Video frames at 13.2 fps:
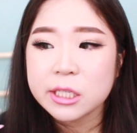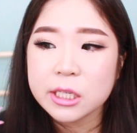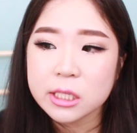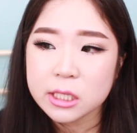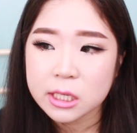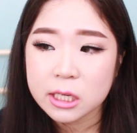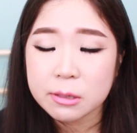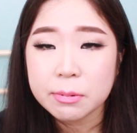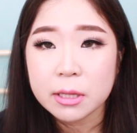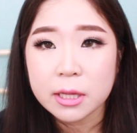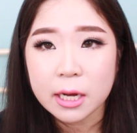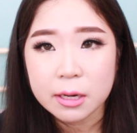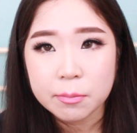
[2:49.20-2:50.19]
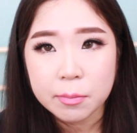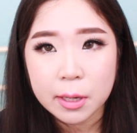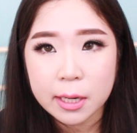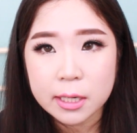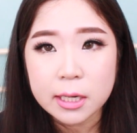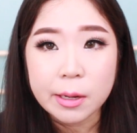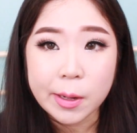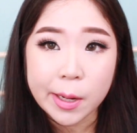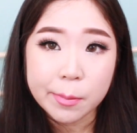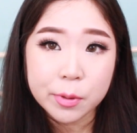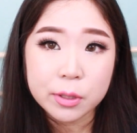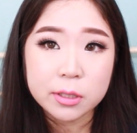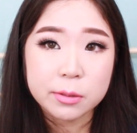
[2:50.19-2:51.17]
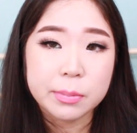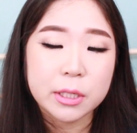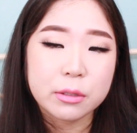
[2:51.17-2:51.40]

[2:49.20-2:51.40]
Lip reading: just keeping that in mind, I am going to be